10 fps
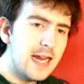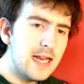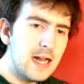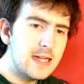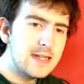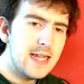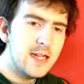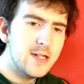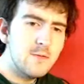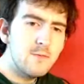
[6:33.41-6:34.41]
in our
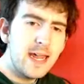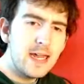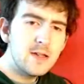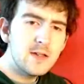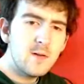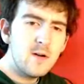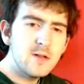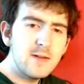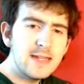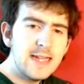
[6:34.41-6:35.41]
signature wing
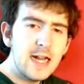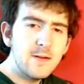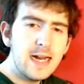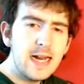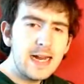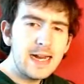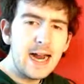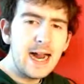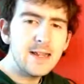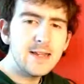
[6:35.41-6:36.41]
sauce with celery and
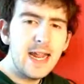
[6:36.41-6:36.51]
carrot